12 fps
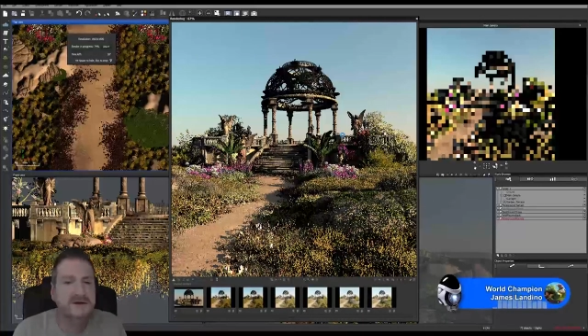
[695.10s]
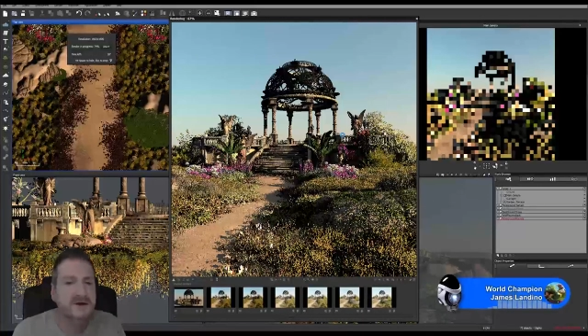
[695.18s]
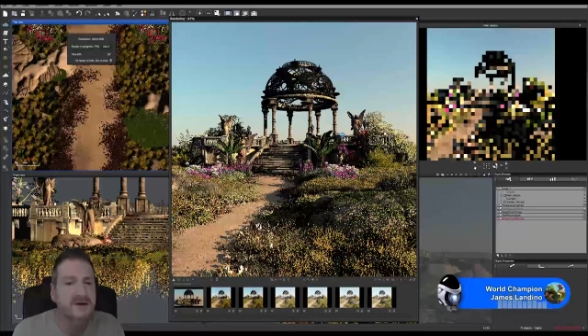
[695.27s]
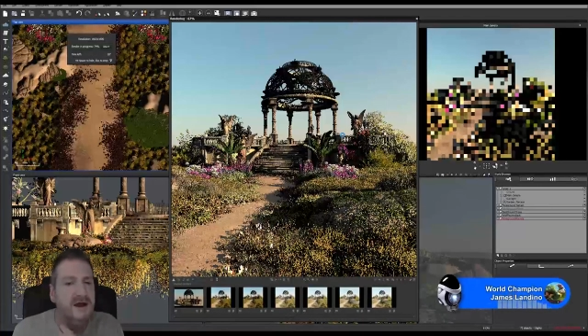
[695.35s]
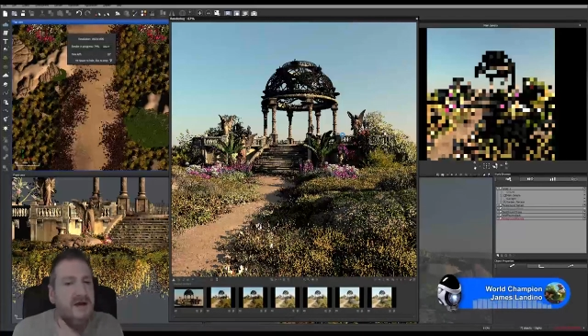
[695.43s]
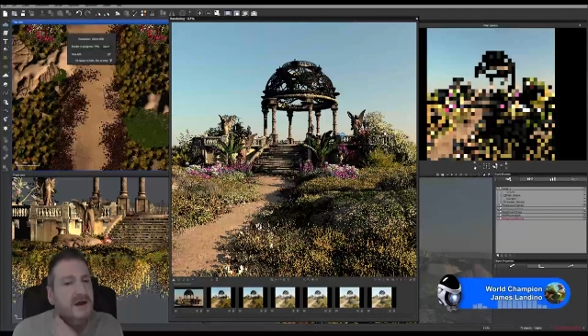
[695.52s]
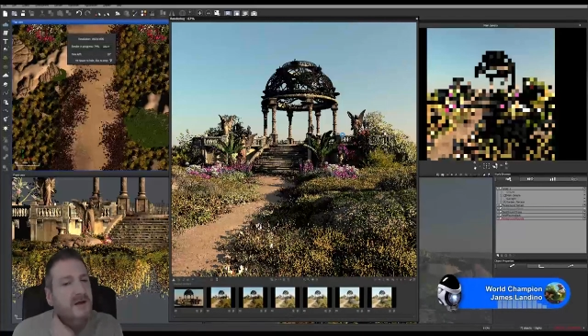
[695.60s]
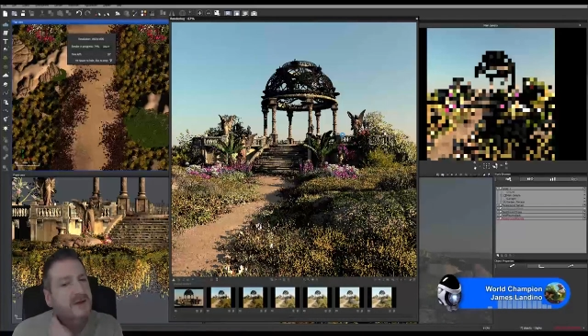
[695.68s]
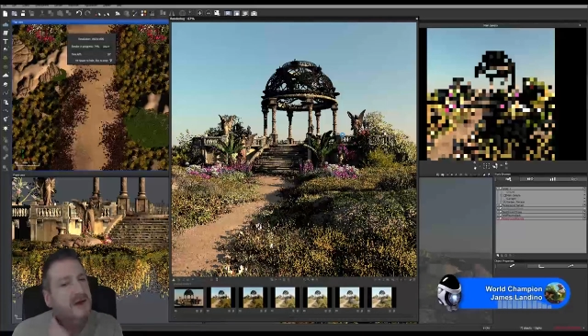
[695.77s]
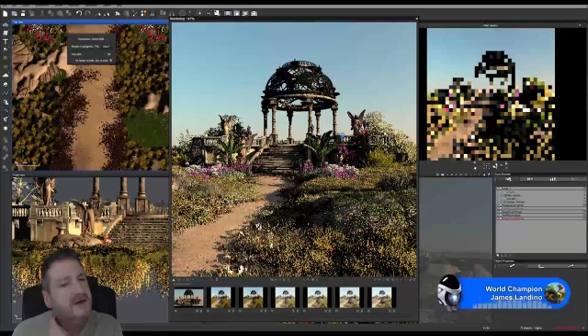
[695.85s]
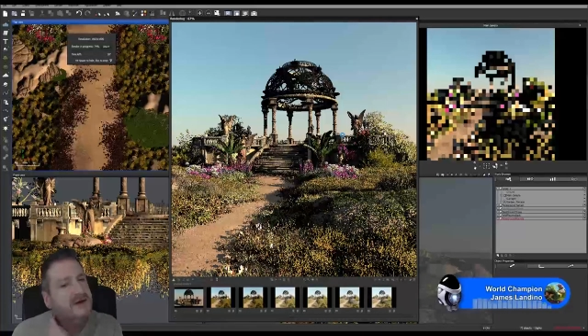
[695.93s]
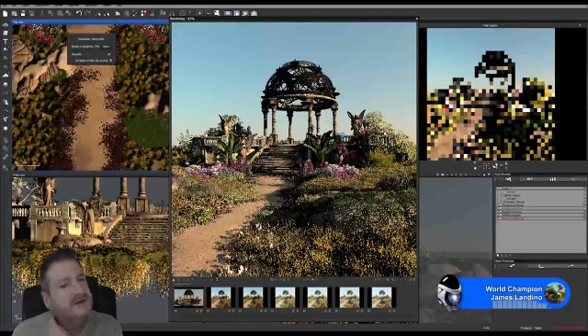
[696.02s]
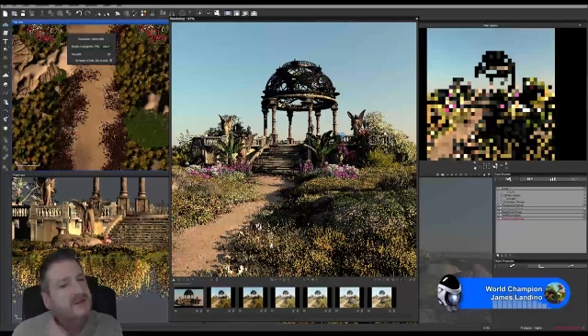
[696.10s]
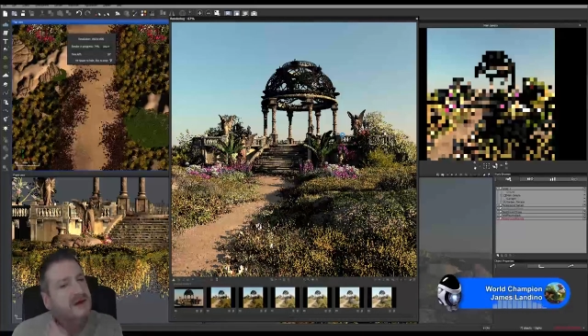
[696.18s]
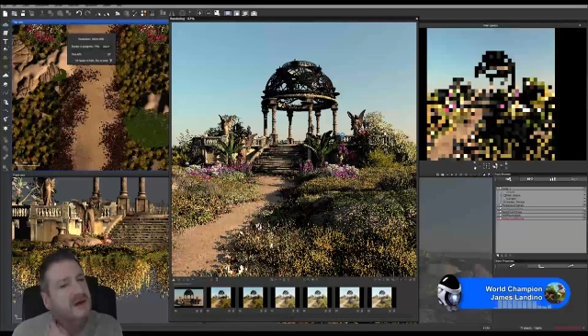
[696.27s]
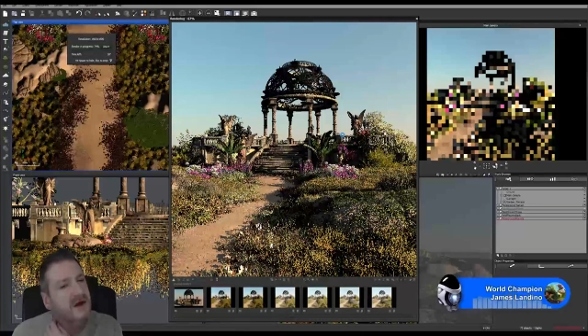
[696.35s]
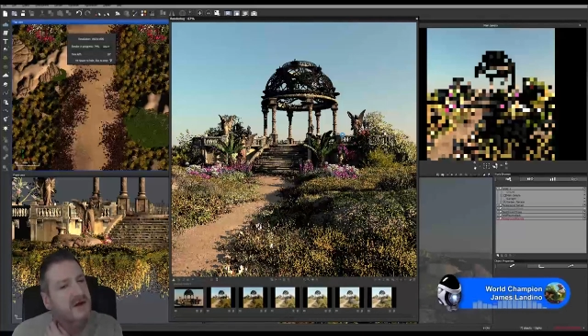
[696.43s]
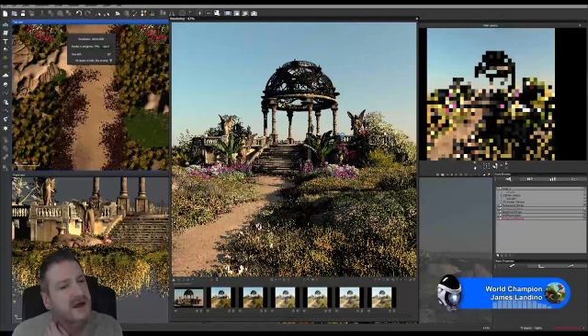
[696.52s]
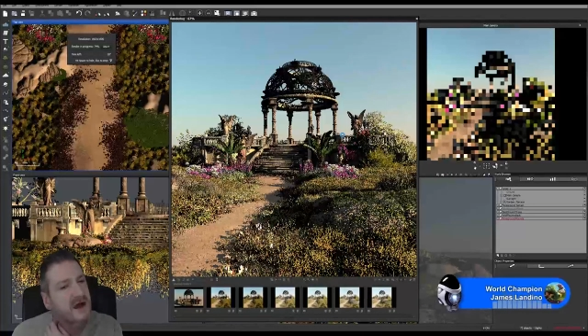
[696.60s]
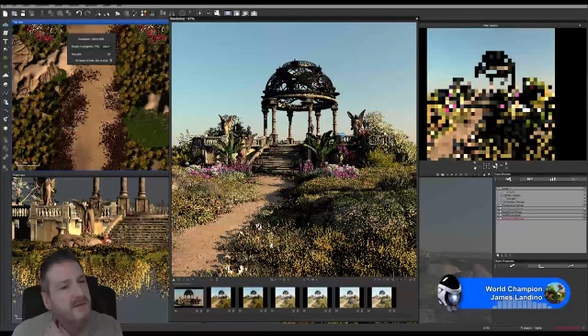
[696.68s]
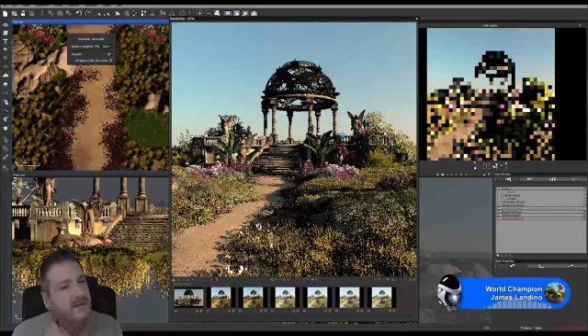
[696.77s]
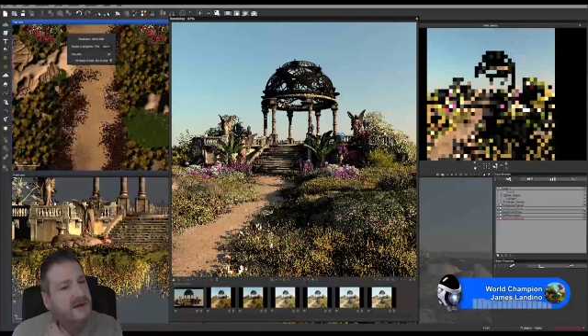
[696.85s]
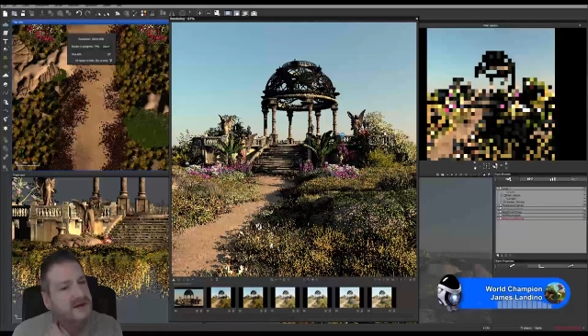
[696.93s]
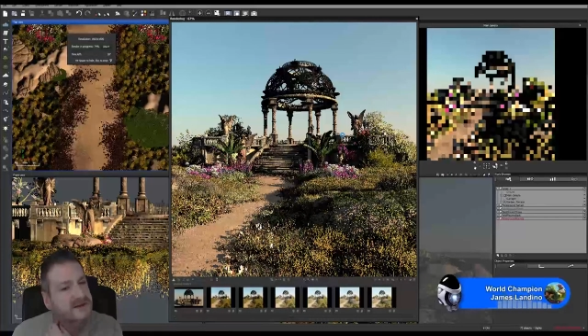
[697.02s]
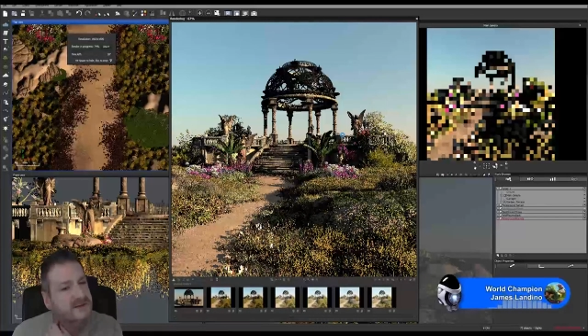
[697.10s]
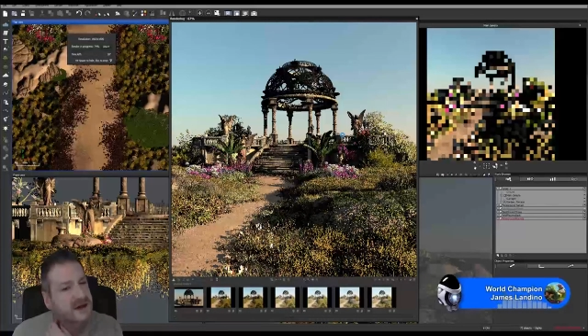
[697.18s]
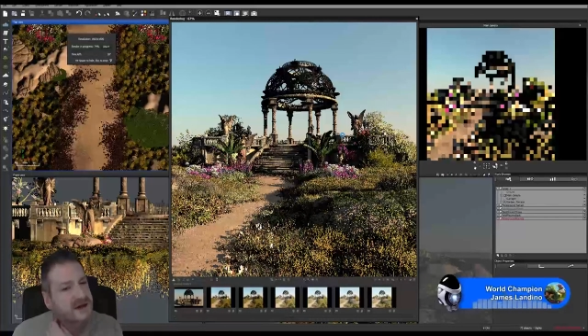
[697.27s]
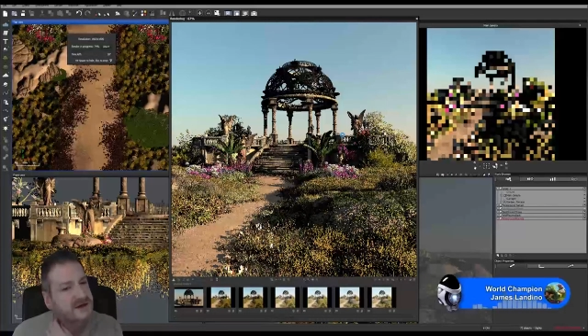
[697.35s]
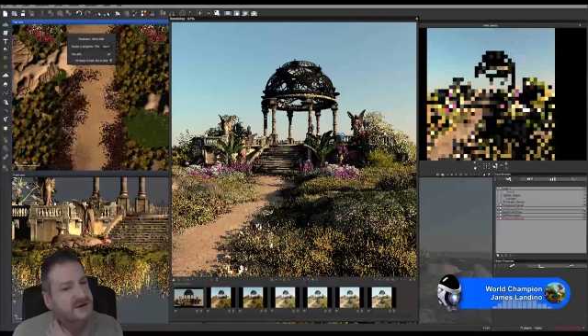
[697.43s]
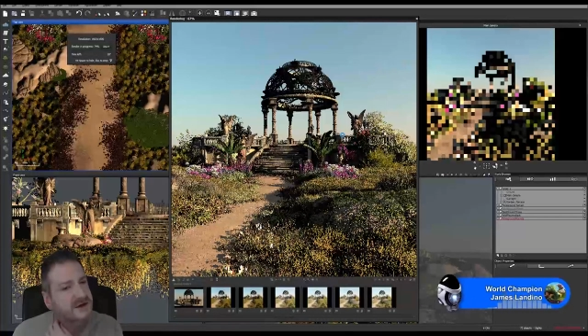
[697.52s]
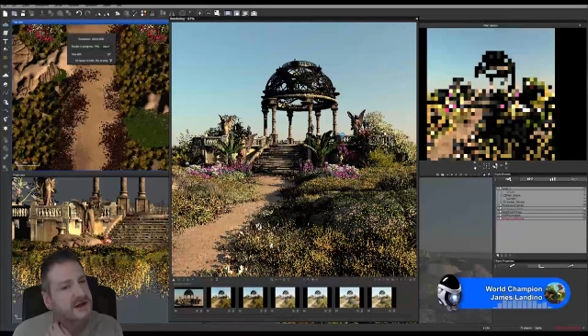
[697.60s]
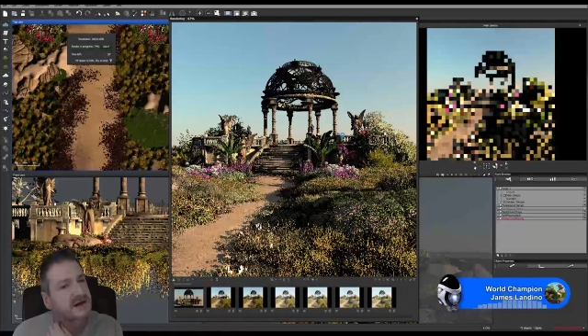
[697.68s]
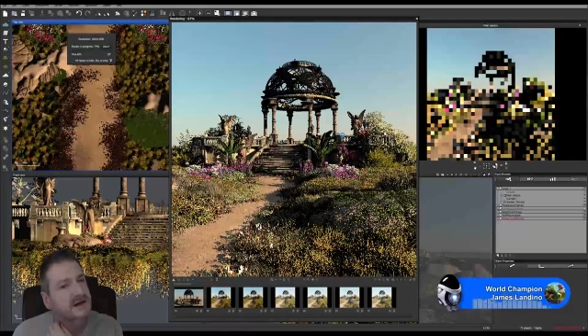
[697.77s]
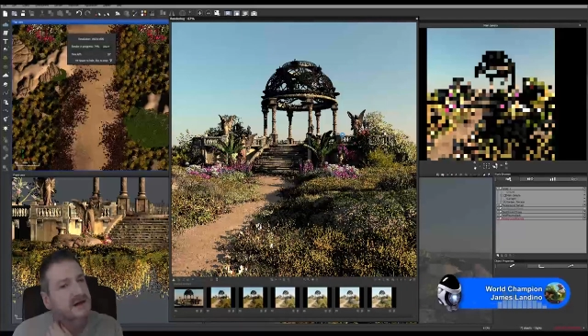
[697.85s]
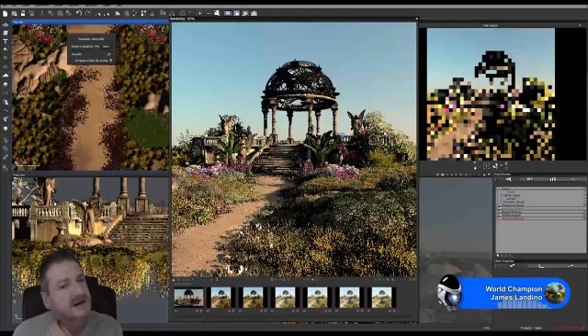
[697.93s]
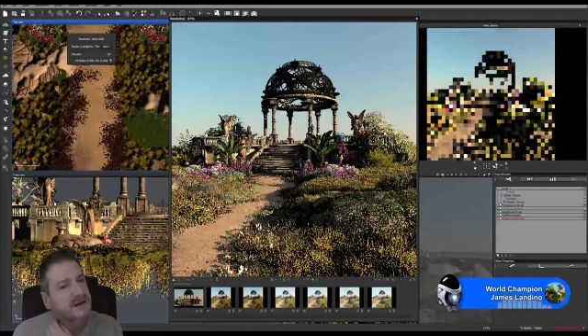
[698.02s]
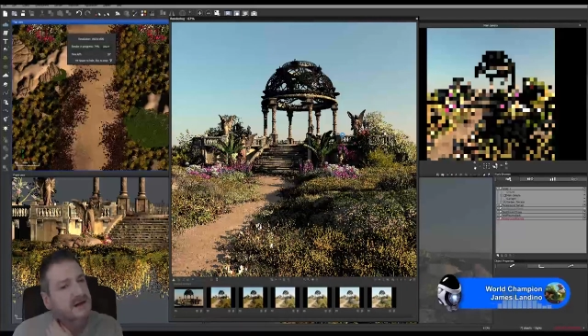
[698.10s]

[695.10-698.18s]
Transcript: And to do that, I'm going to be loading up a SpeedTree